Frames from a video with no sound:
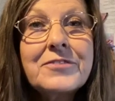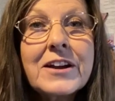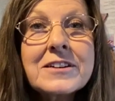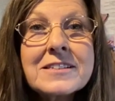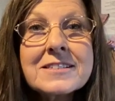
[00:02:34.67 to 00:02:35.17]
A
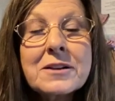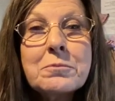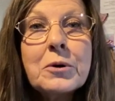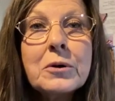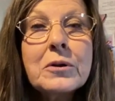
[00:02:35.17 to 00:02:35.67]
very
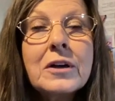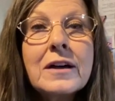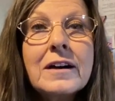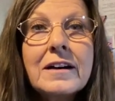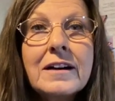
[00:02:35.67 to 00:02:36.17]
simple
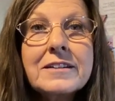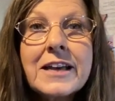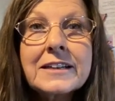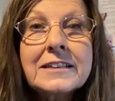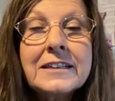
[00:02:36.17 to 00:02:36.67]

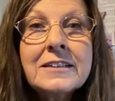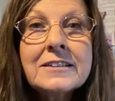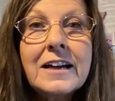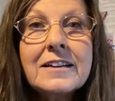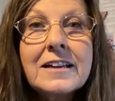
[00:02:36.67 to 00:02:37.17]
technique.
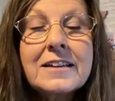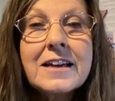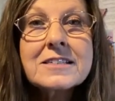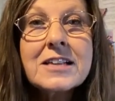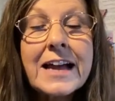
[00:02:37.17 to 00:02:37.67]

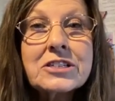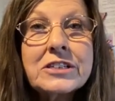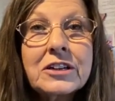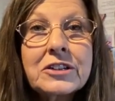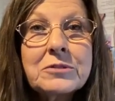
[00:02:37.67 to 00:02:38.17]
It's
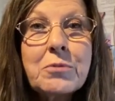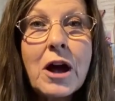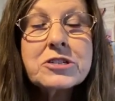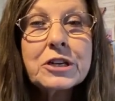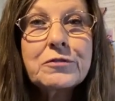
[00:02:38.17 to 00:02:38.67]
actually a good
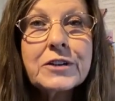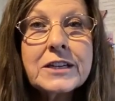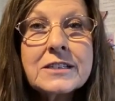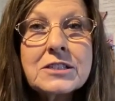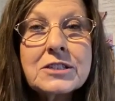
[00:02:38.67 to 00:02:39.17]
project for
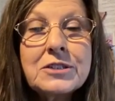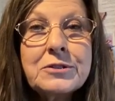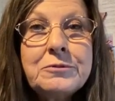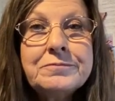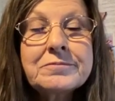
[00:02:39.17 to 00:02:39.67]
kids to
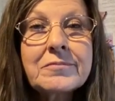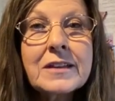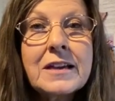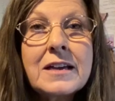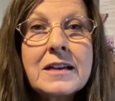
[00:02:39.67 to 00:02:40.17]
do.
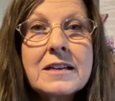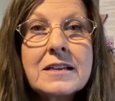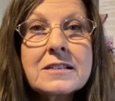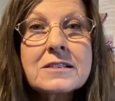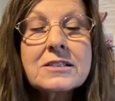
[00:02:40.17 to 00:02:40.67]

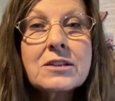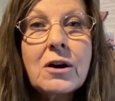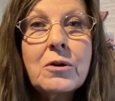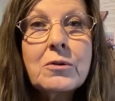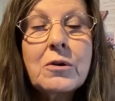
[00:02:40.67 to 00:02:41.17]

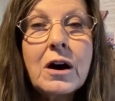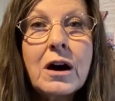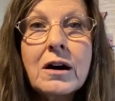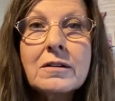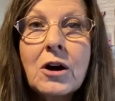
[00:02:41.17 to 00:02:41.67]
So
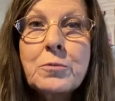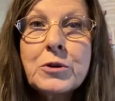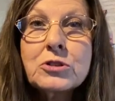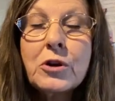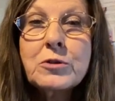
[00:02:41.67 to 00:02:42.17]
hope you
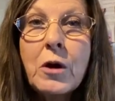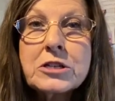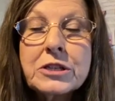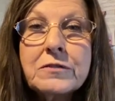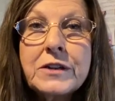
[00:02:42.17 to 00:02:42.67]
enjoyed
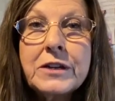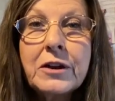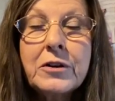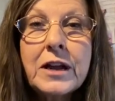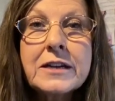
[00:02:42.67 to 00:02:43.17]
watching the
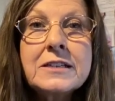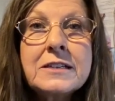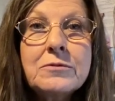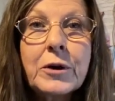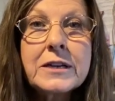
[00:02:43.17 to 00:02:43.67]
video, and I
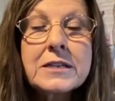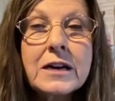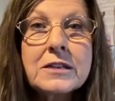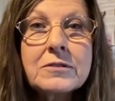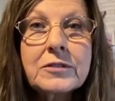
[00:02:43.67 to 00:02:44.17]
did want to
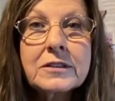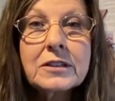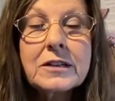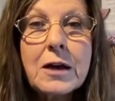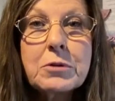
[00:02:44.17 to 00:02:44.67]
tell you the
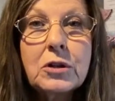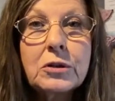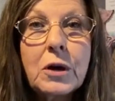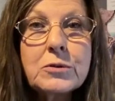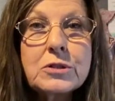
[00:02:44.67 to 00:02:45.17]
type of
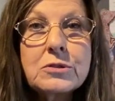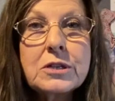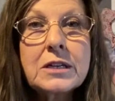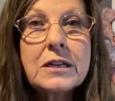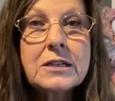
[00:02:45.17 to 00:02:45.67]
glue I was
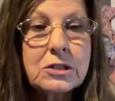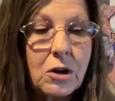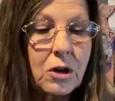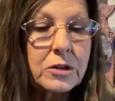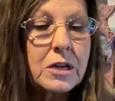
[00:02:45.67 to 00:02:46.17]
using, and it's
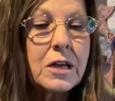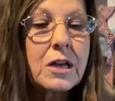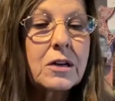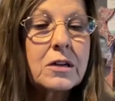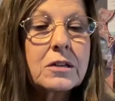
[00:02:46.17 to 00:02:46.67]
called
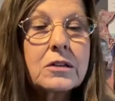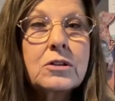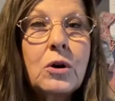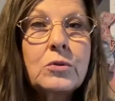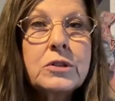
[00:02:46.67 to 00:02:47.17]

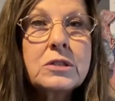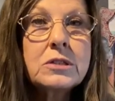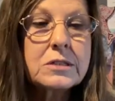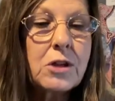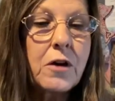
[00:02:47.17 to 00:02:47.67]
Golden
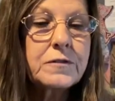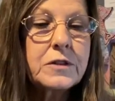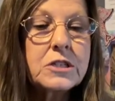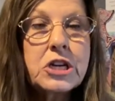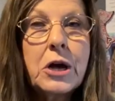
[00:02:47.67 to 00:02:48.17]
Soft
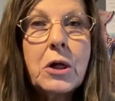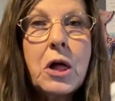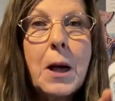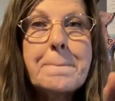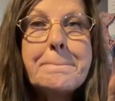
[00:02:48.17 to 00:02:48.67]
Gel
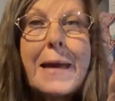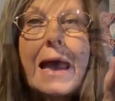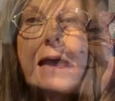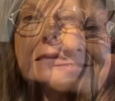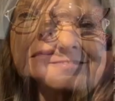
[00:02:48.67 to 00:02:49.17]
Matte.